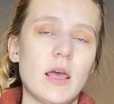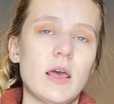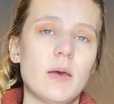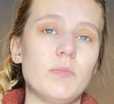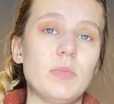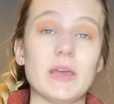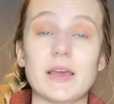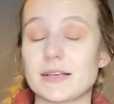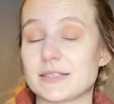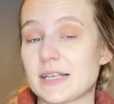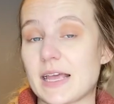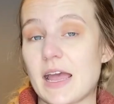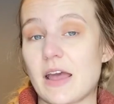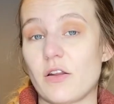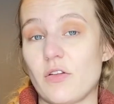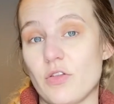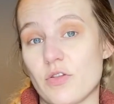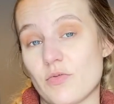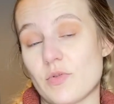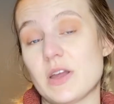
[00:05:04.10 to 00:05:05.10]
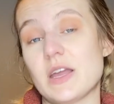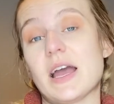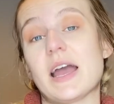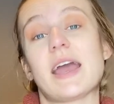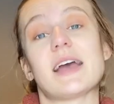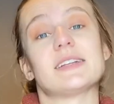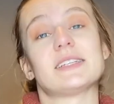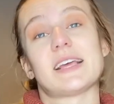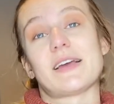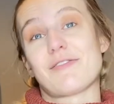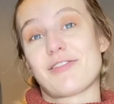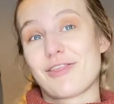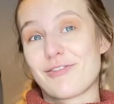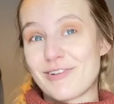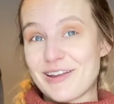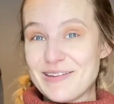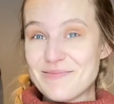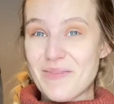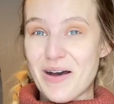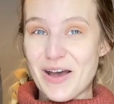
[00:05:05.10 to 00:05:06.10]
Because I had to have
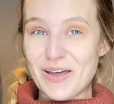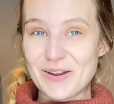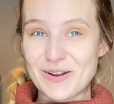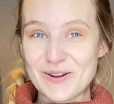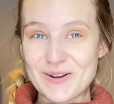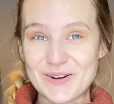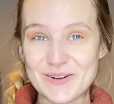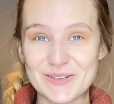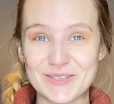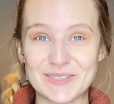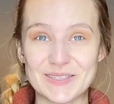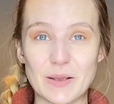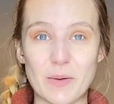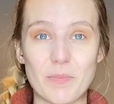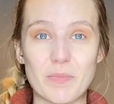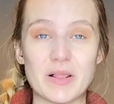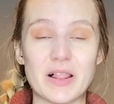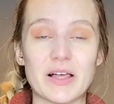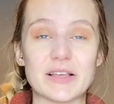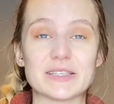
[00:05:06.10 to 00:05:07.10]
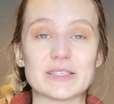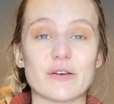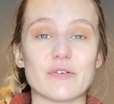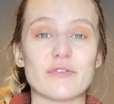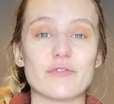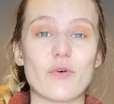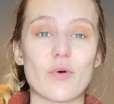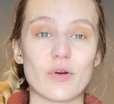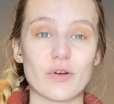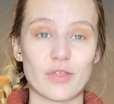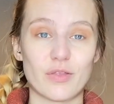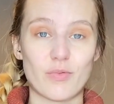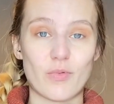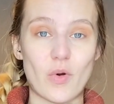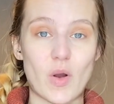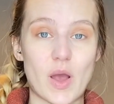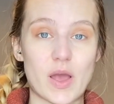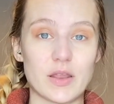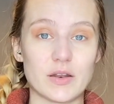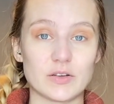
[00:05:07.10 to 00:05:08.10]
3 monitors plus a 4th
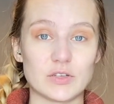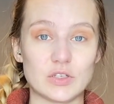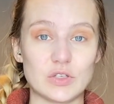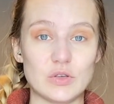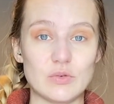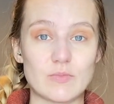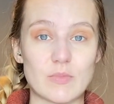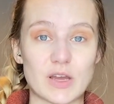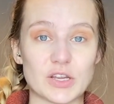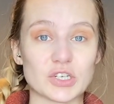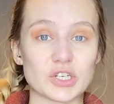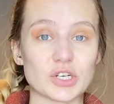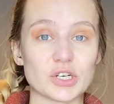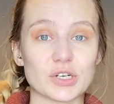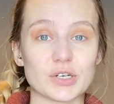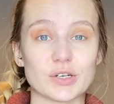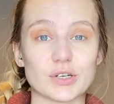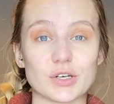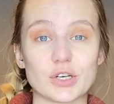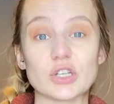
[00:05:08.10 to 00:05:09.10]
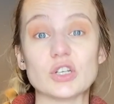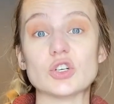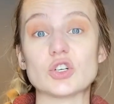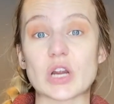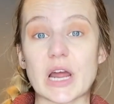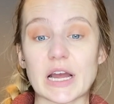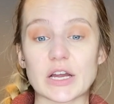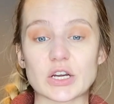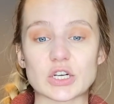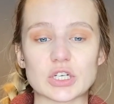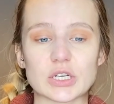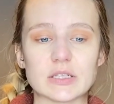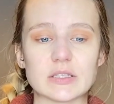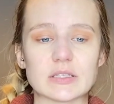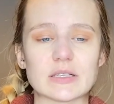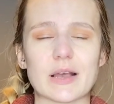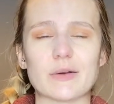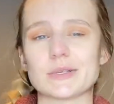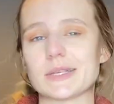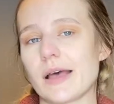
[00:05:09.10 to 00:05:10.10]
one to measure contractions.
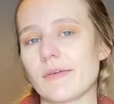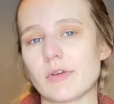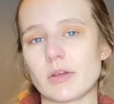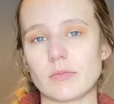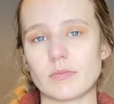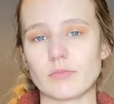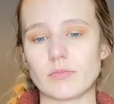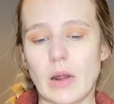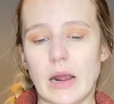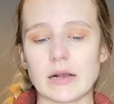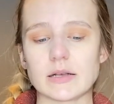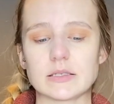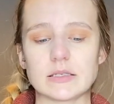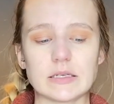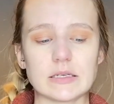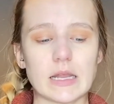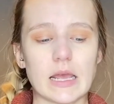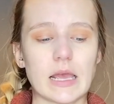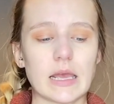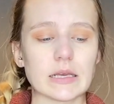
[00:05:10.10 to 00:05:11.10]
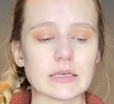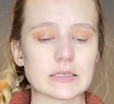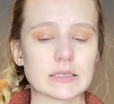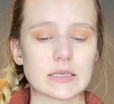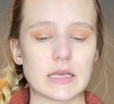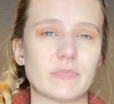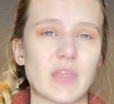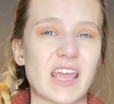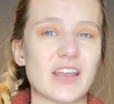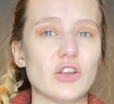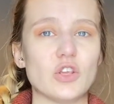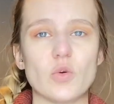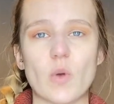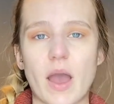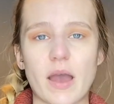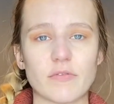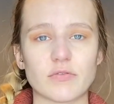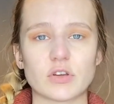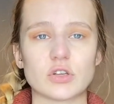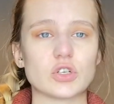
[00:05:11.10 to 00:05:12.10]
I was having Braxton Hicks, and you
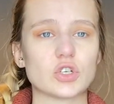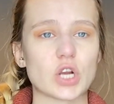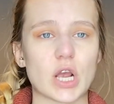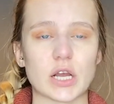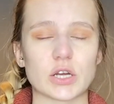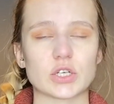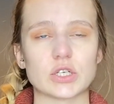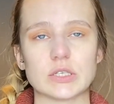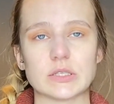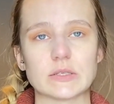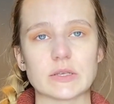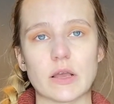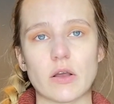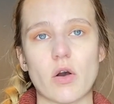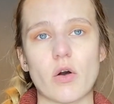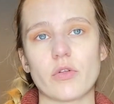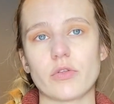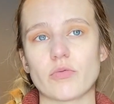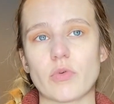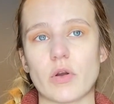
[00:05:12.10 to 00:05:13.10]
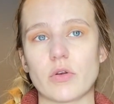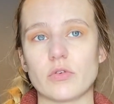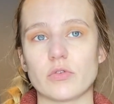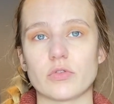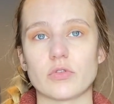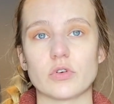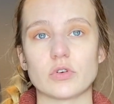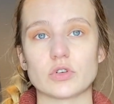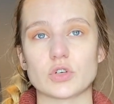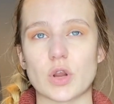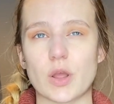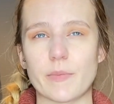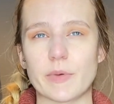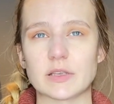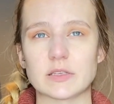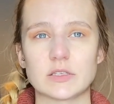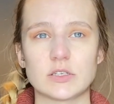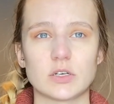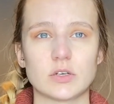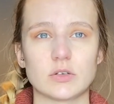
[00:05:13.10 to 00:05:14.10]
have contractions like all throughout your 3rd
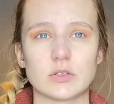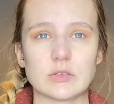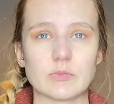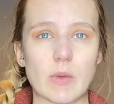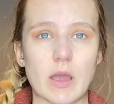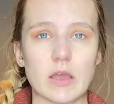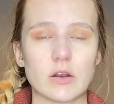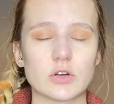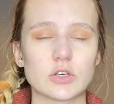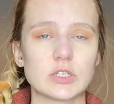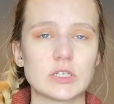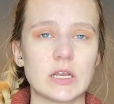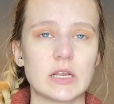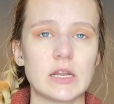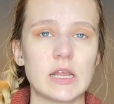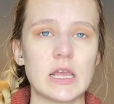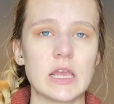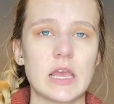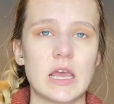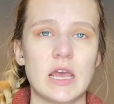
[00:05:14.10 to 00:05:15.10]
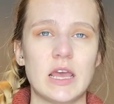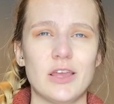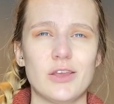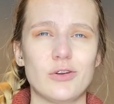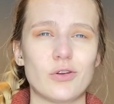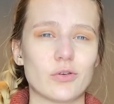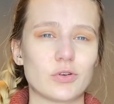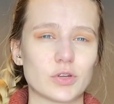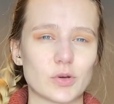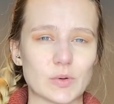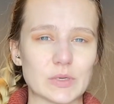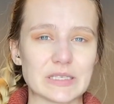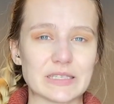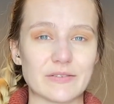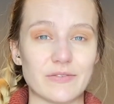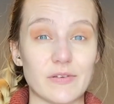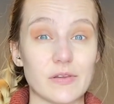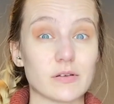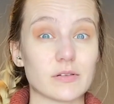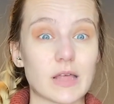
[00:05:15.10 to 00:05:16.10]
trimester is my understanding. You don't always
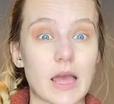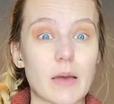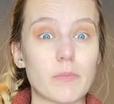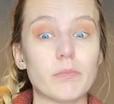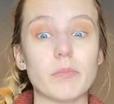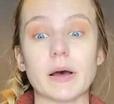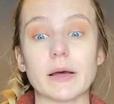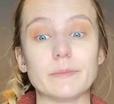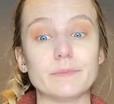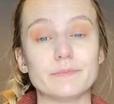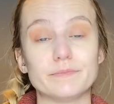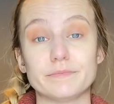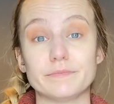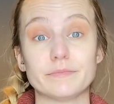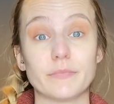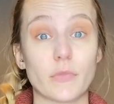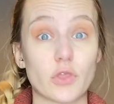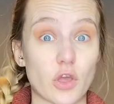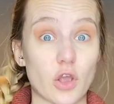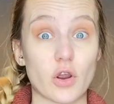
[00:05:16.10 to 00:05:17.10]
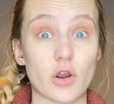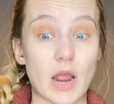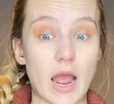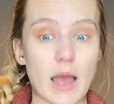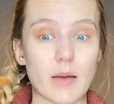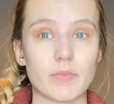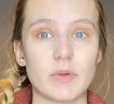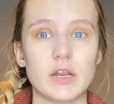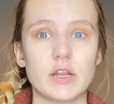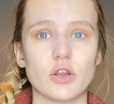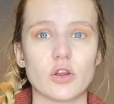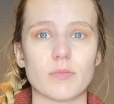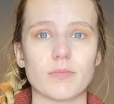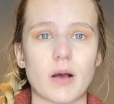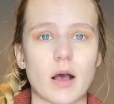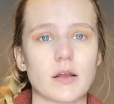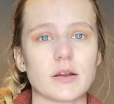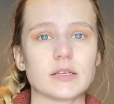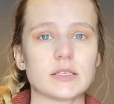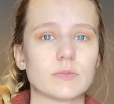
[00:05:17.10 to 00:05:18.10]
feel them, but they're happening. Your
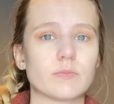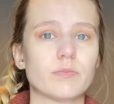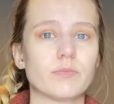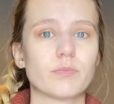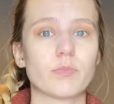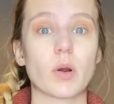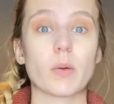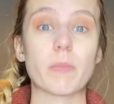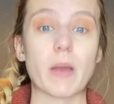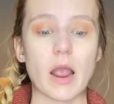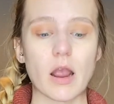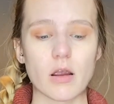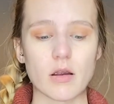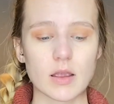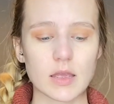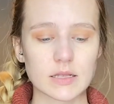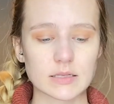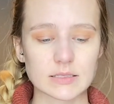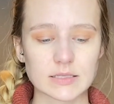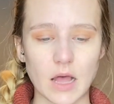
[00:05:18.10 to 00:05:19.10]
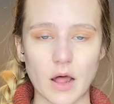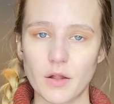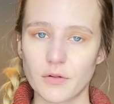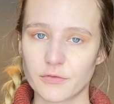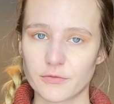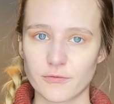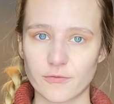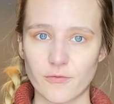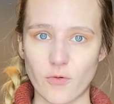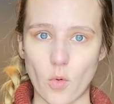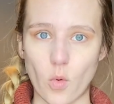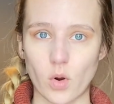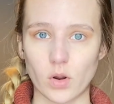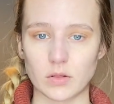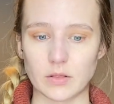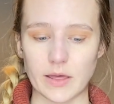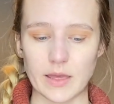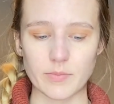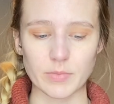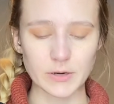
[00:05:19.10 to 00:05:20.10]
body's preparing itself for
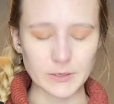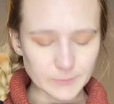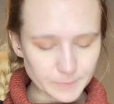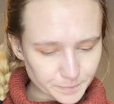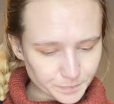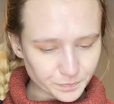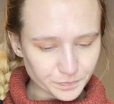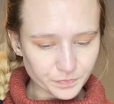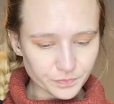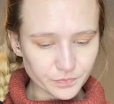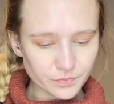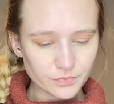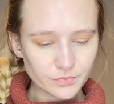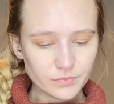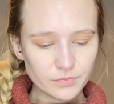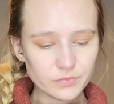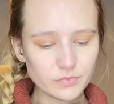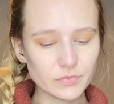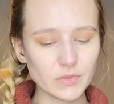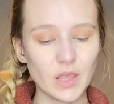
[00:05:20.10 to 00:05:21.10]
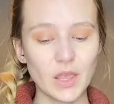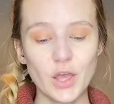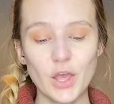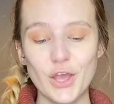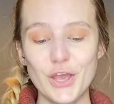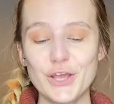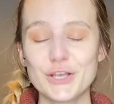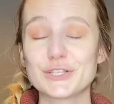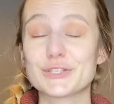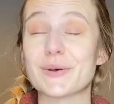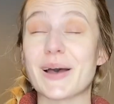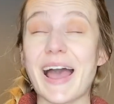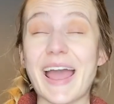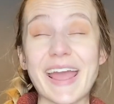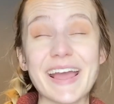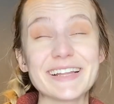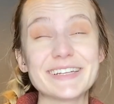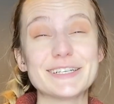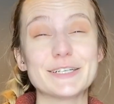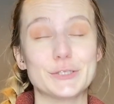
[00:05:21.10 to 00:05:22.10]
labor. So I
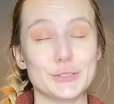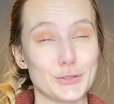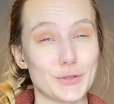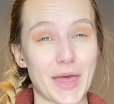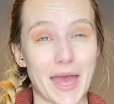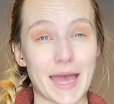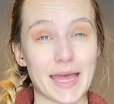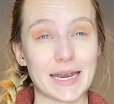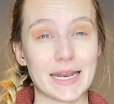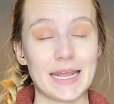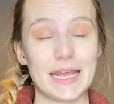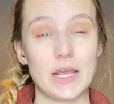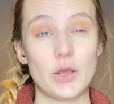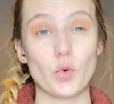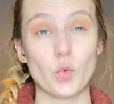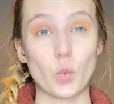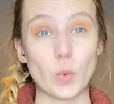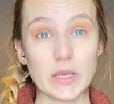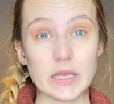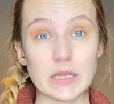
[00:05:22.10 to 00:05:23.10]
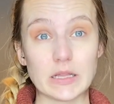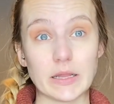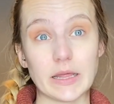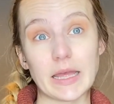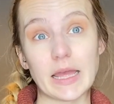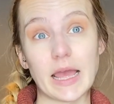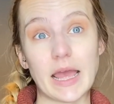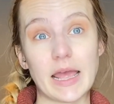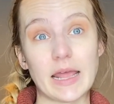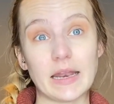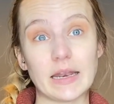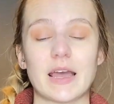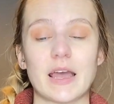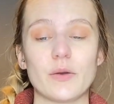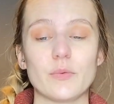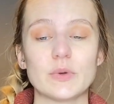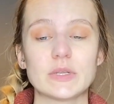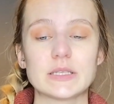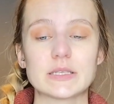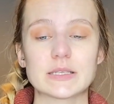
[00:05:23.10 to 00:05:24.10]
had to do that weekly, and I
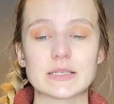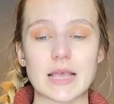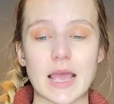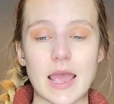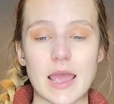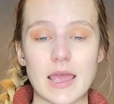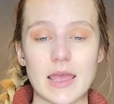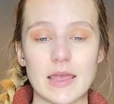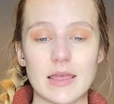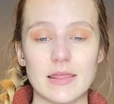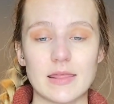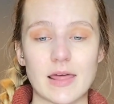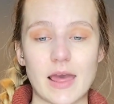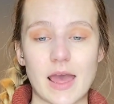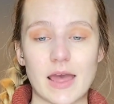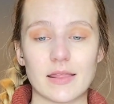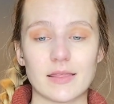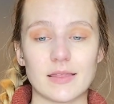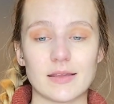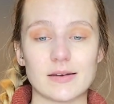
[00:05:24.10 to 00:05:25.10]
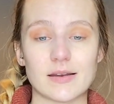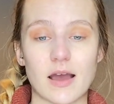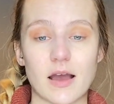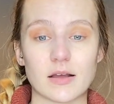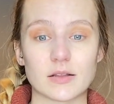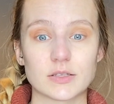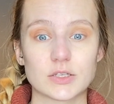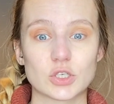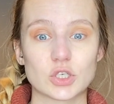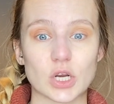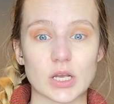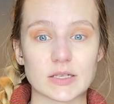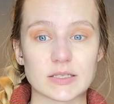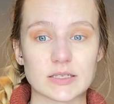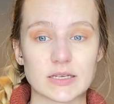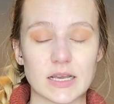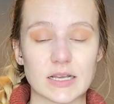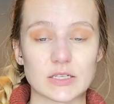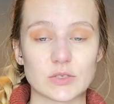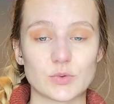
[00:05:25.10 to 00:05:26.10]
would say that the non-stress
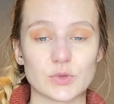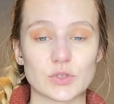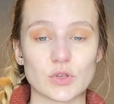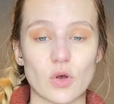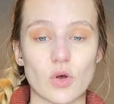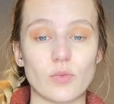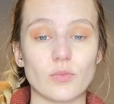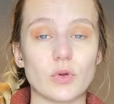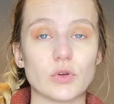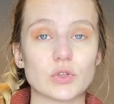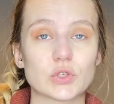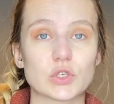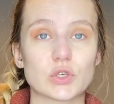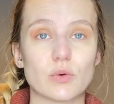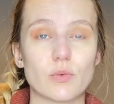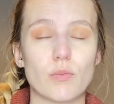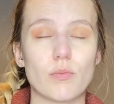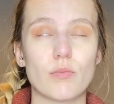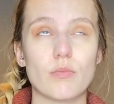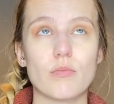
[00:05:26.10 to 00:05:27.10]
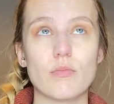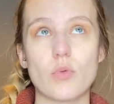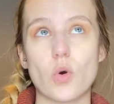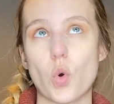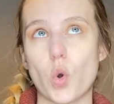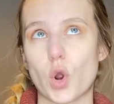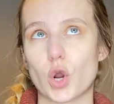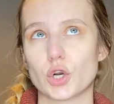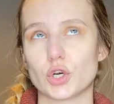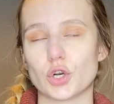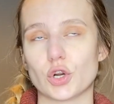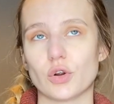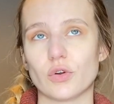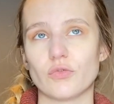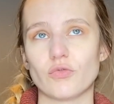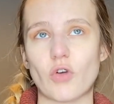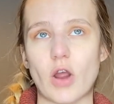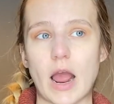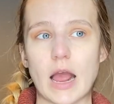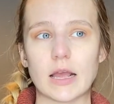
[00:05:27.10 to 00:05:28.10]
test was almost more
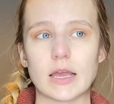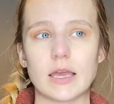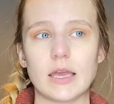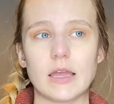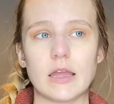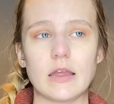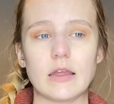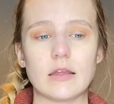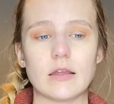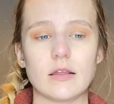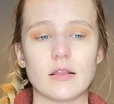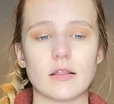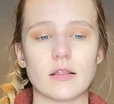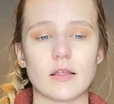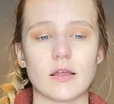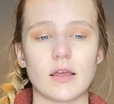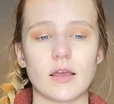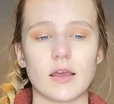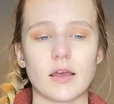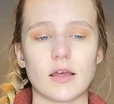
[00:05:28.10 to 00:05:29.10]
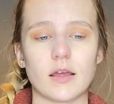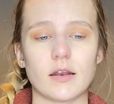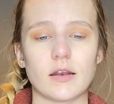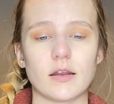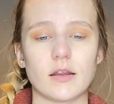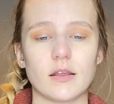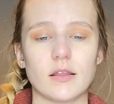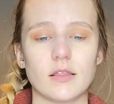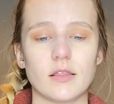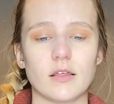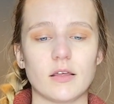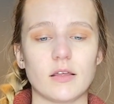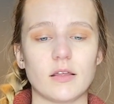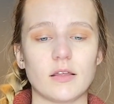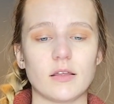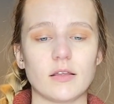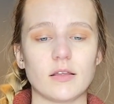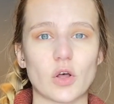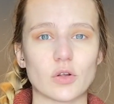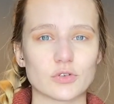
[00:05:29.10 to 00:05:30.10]
nerve-wracking than
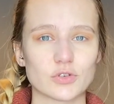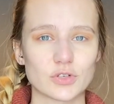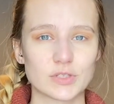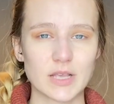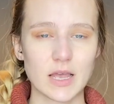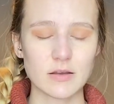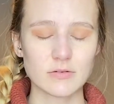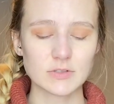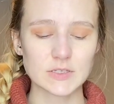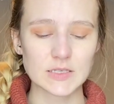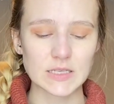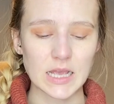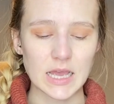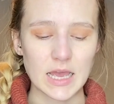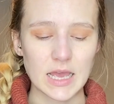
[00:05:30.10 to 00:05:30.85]
the ultrasounds,